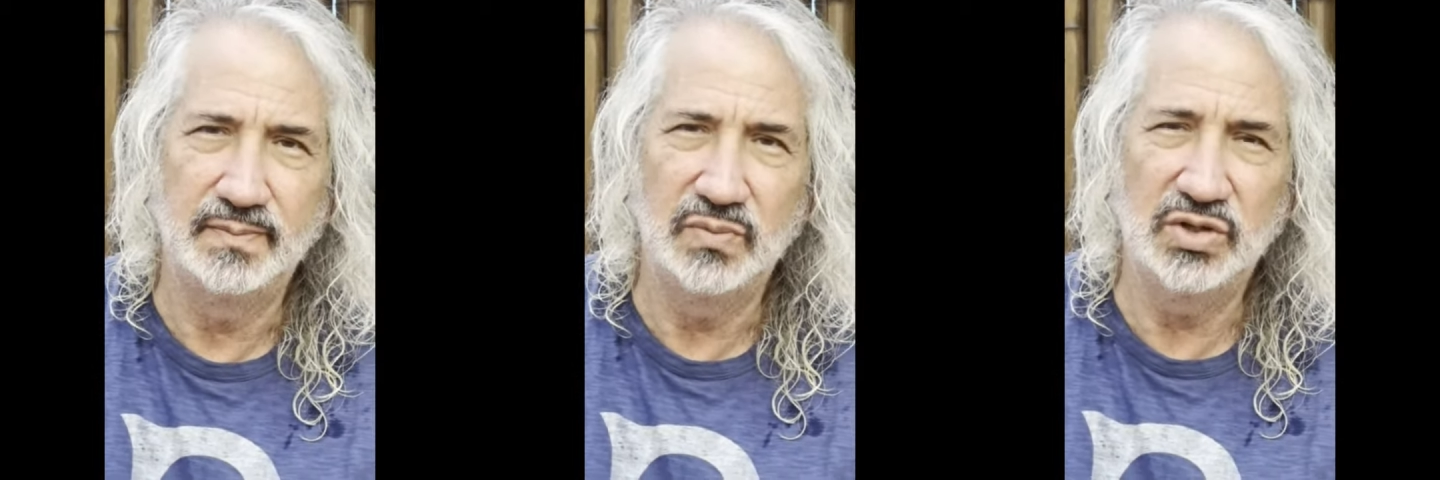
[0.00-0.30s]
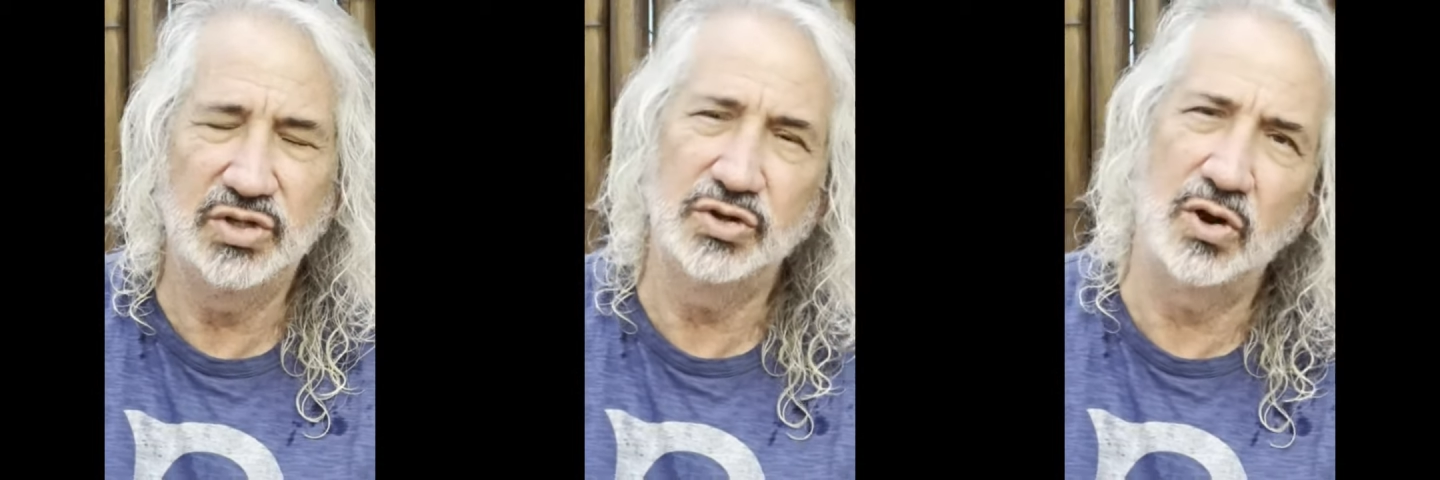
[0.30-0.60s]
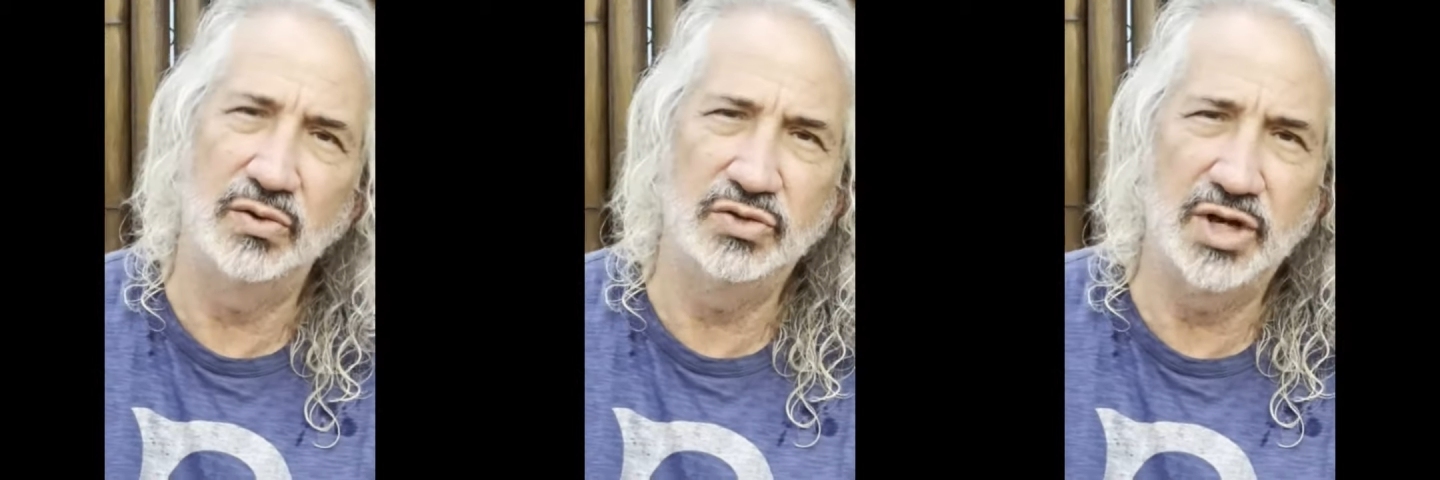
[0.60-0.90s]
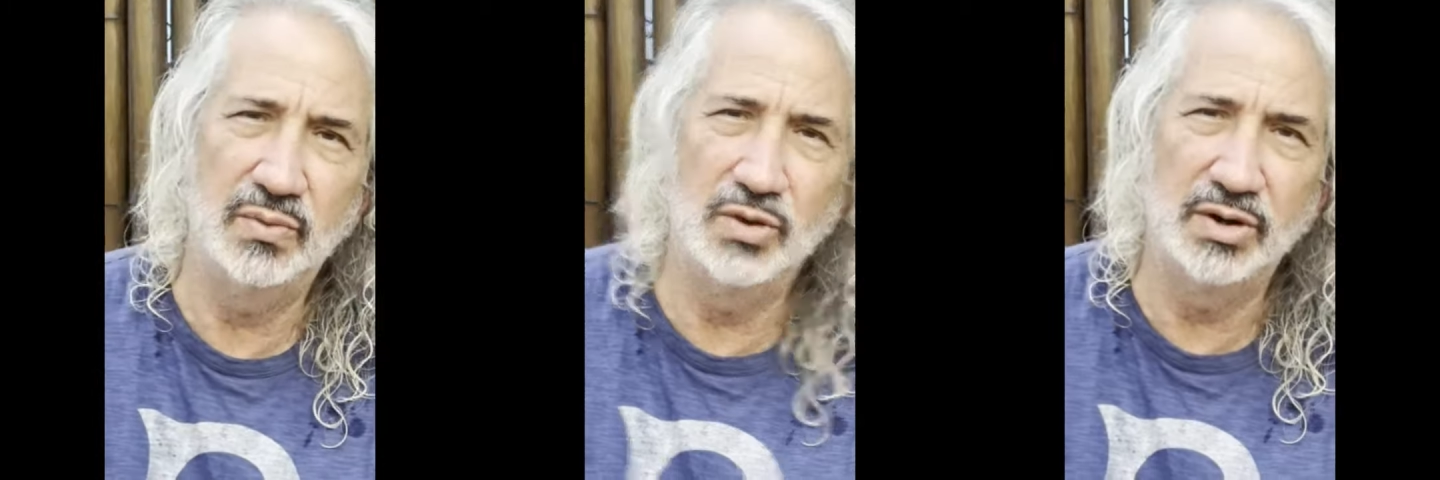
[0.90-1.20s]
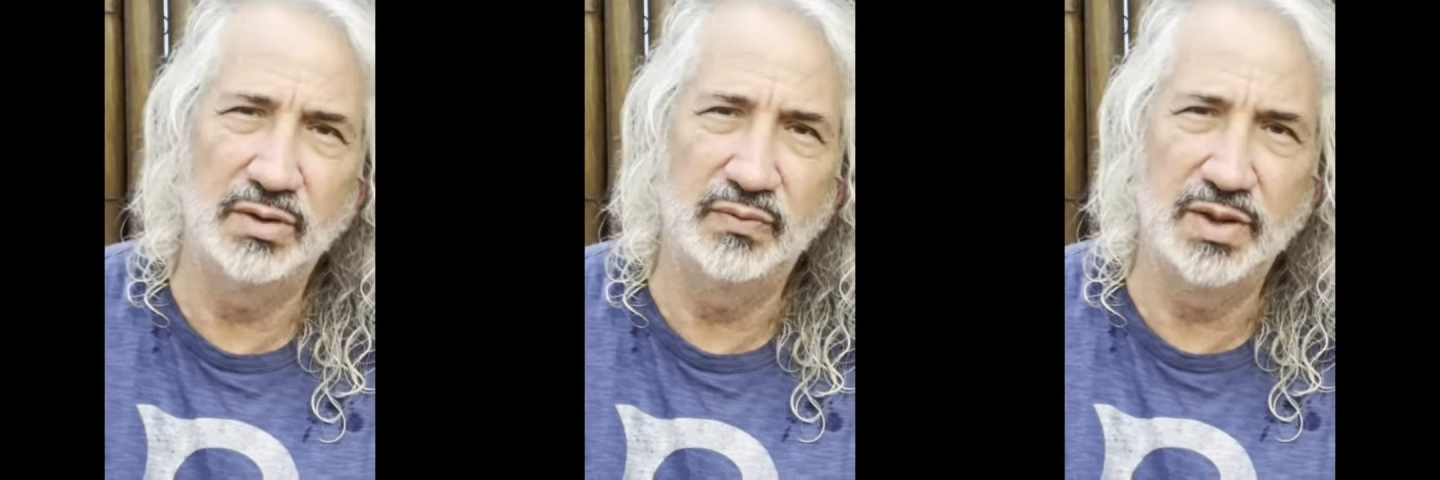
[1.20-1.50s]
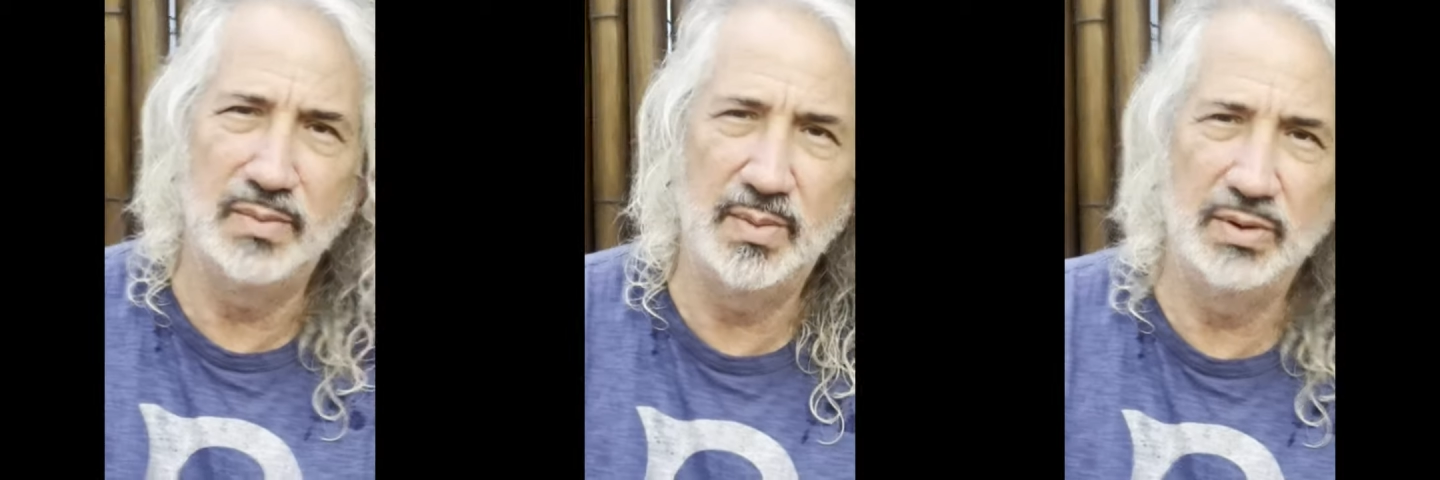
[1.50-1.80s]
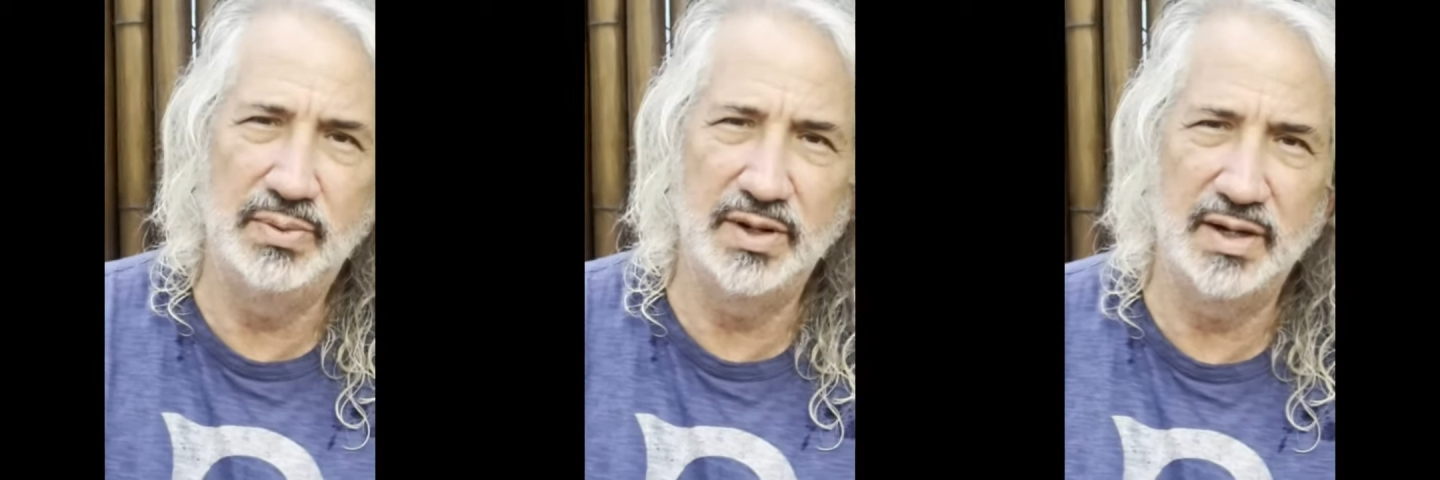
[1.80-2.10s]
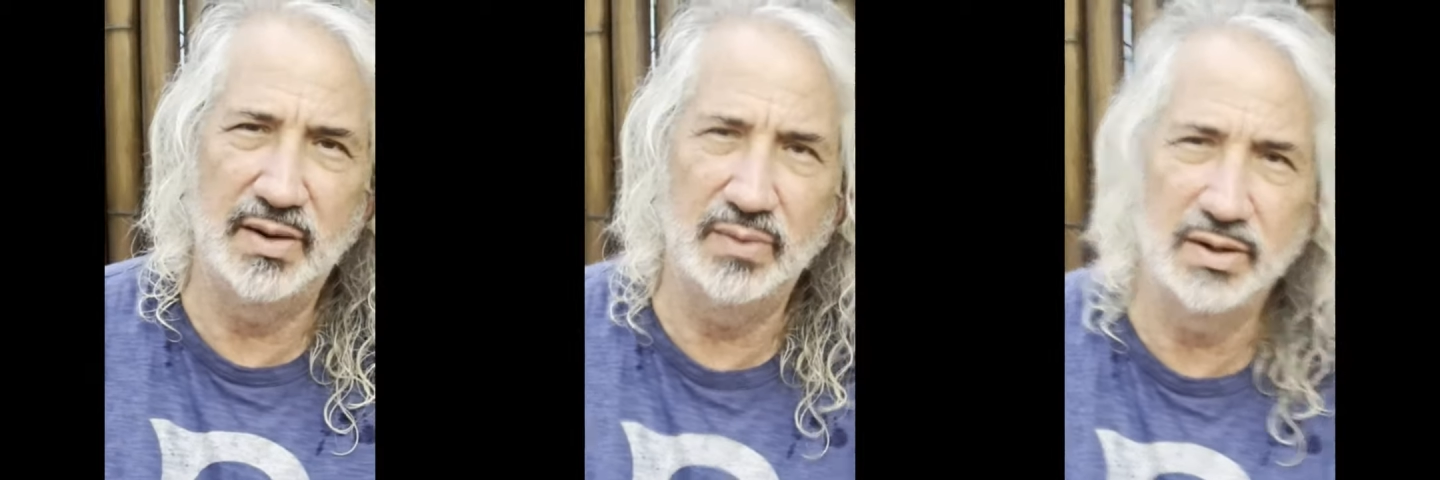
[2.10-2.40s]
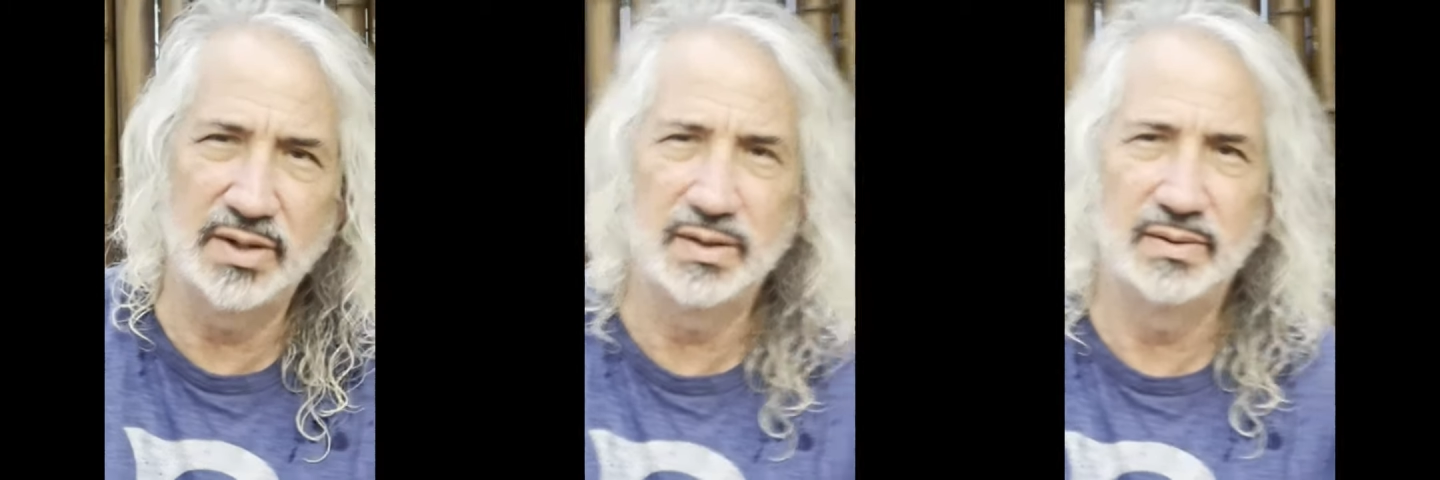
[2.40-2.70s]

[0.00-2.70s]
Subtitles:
This is Harlan J. Werner for the Memorabilia Network.